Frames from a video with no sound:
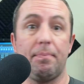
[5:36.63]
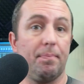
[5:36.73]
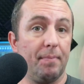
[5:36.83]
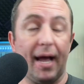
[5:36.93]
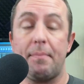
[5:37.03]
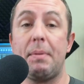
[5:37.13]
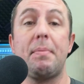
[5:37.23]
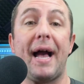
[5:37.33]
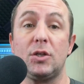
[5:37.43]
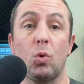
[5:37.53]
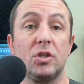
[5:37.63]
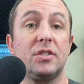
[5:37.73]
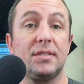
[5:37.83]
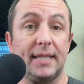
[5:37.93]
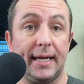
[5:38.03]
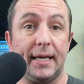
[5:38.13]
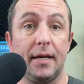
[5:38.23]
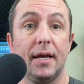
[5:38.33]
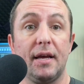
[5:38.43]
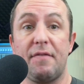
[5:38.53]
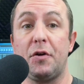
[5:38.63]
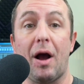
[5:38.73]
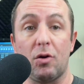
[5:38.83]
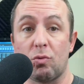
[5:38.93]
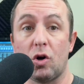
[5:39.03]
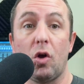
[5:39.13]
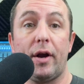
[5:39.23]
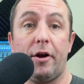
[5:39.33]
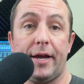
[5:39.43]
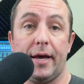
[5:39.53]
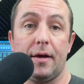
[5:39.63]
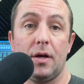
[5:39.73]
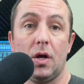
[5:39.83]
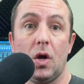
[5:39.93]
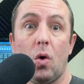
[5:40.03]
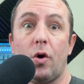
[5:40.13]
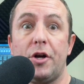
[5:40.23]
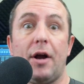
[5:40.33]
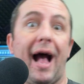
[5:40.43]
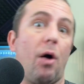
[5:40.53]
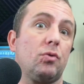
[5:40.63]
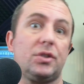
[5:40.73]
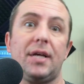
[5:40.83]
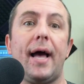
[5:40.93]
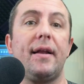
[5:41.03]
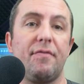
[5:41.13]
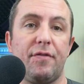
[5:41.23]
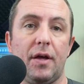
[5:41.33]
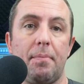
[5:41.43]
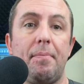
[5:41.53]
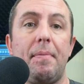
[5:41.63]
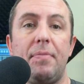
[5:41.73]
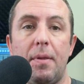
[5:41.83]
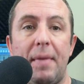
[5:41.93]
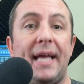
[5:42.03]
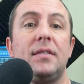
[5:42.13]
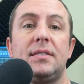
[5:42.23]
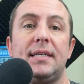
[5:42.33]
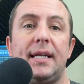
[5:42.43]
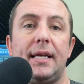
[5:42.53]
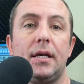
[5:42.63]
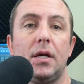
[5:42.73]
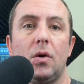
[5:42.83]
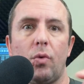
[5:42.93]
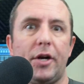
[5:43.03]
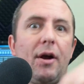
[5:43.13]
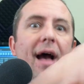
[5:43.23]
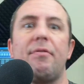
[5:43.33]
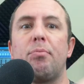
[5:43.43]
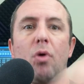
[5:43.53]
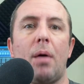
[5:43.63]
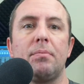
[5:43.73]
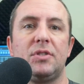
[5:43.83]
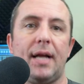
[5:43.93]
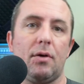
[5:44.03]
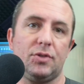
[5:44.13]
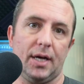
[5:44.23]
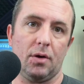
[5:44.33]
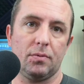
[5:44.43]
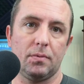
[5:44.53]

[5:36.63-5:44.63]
maybe back toward the city if you're out in a rural area, or you're outside of the main city where you're having problems downtown.